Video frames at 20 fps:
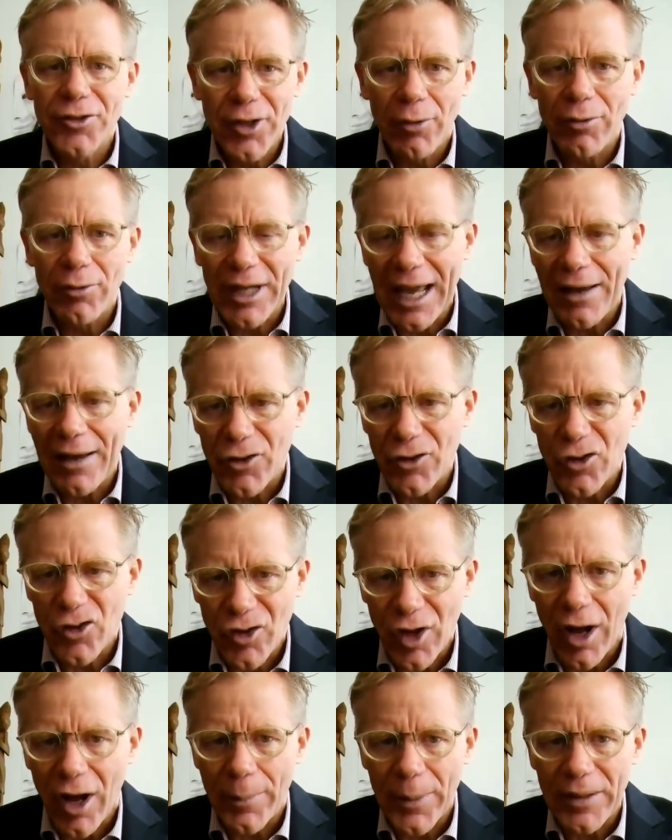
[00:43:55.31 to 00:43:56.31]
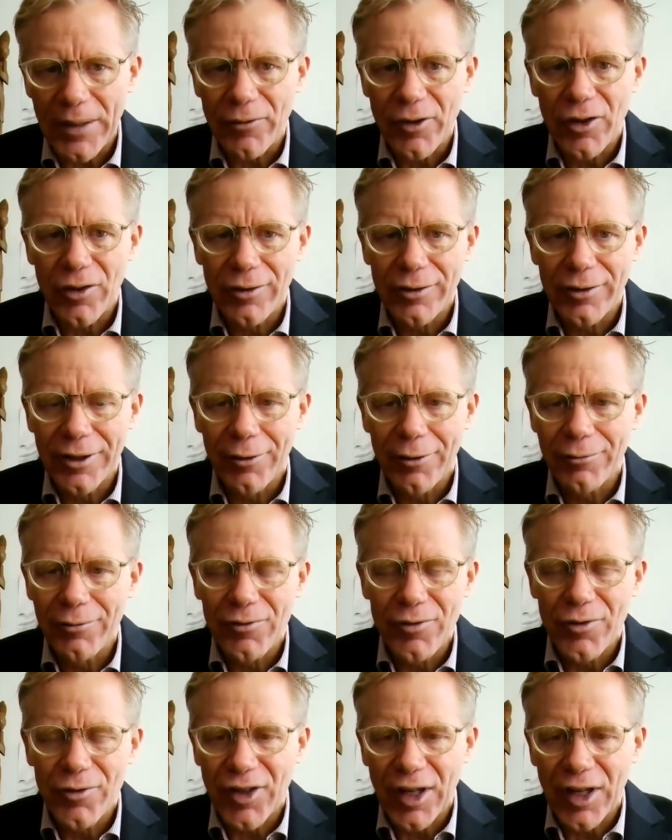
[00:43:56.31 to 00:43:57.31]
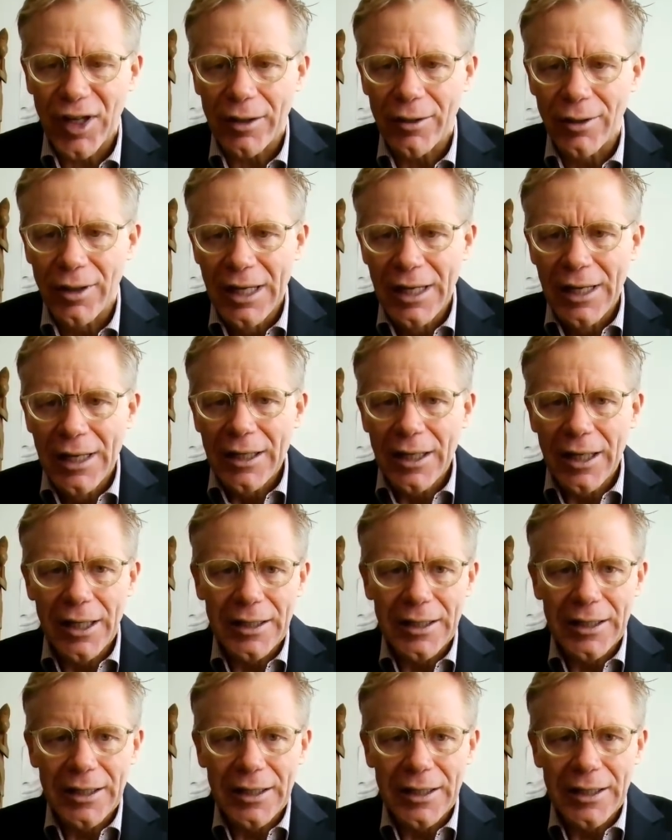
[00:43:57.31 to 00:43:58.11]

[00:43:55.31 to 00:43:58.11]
You don't have to stop every single